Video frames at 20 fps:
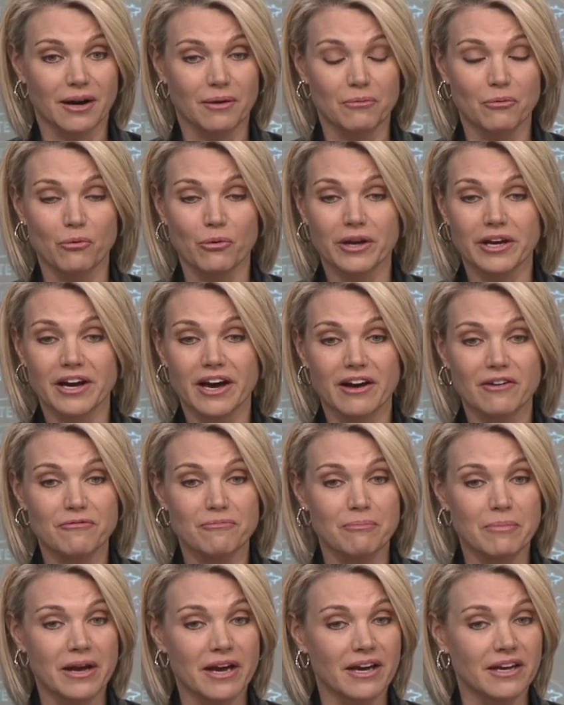We have
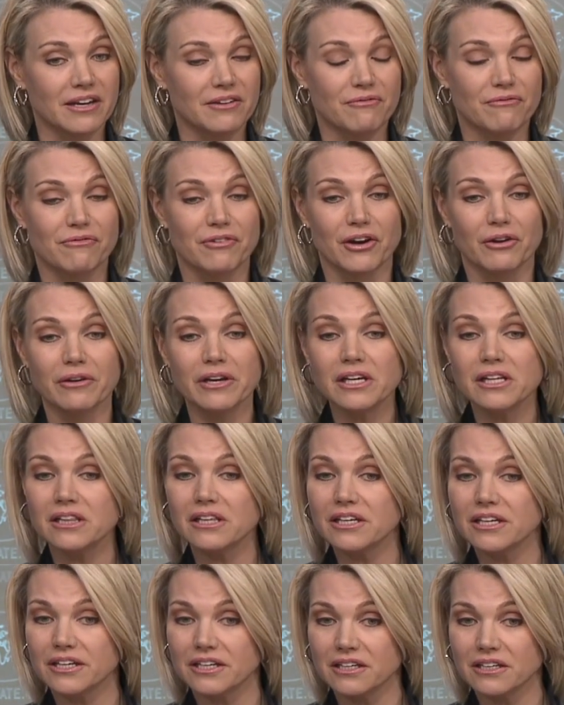made it very
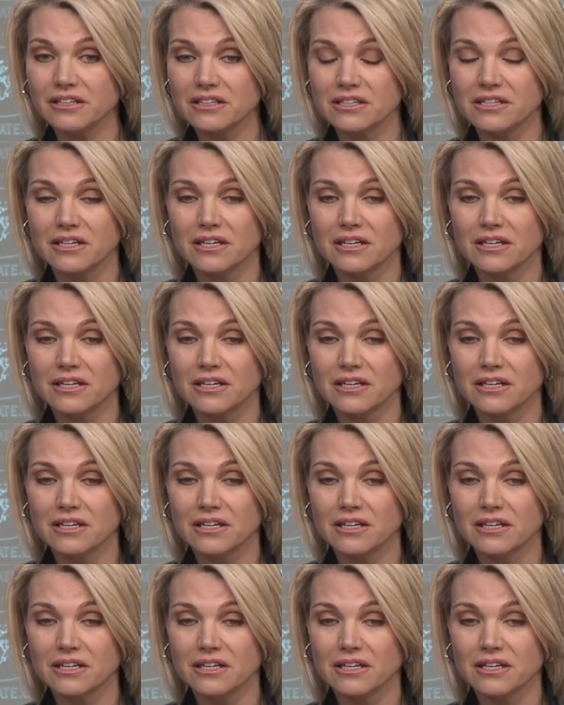clear